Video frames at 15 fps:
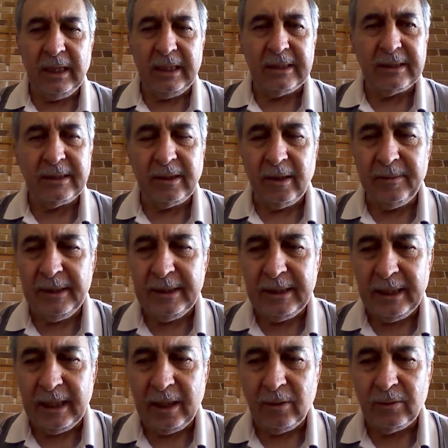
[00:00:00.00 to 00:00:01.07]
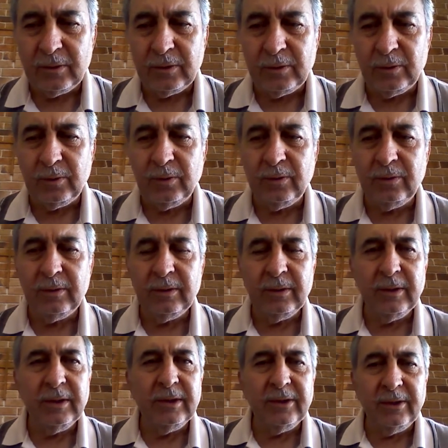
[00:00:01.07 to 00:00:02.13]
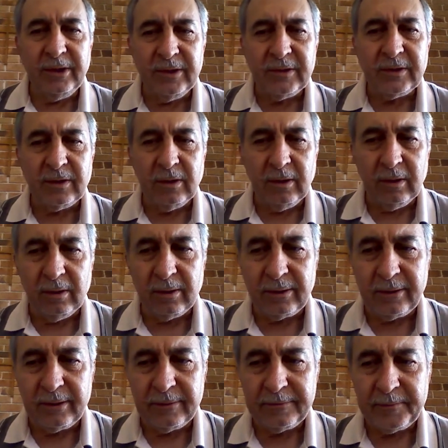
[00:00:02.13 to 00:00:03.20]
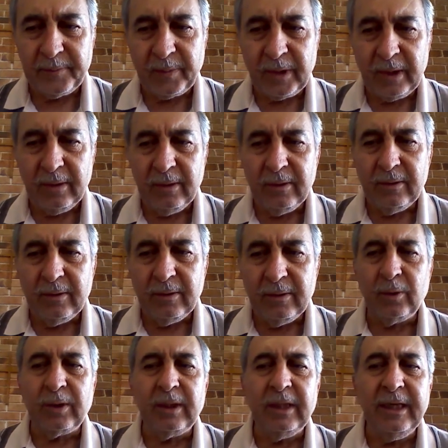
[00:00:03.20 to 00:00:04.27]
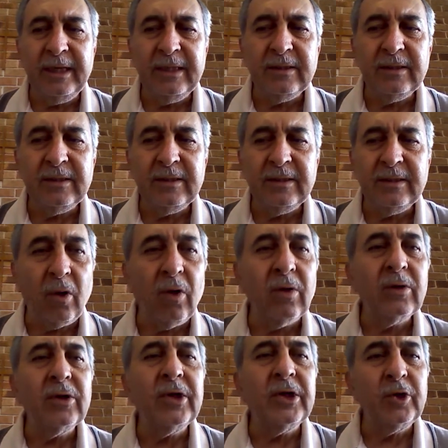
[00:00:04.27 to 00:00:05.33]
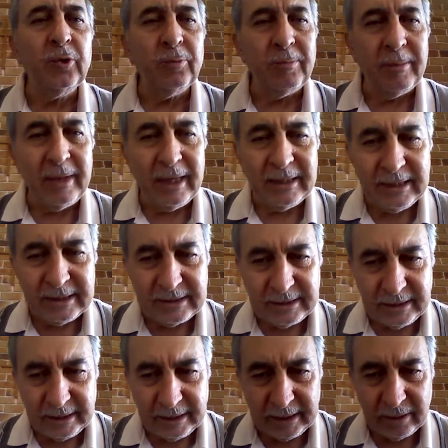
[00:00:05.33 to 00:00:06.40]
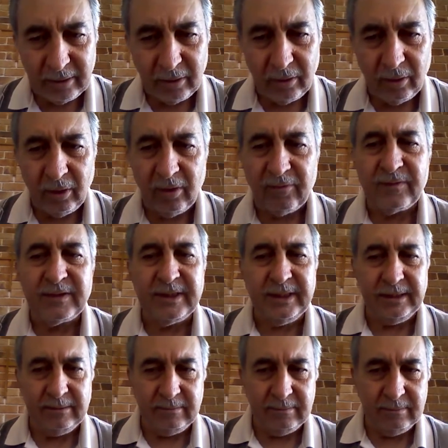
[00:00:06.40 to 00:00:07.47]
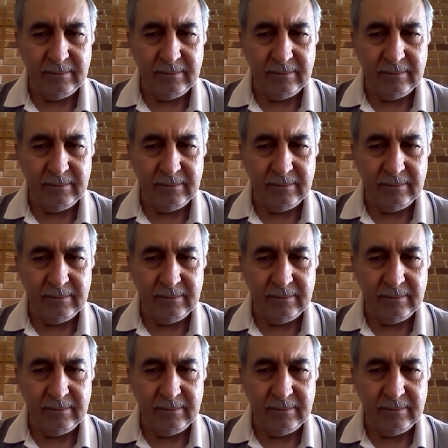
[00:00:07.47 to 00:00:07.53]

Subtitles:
and coming down to this earth to cleanse all humanity of sin.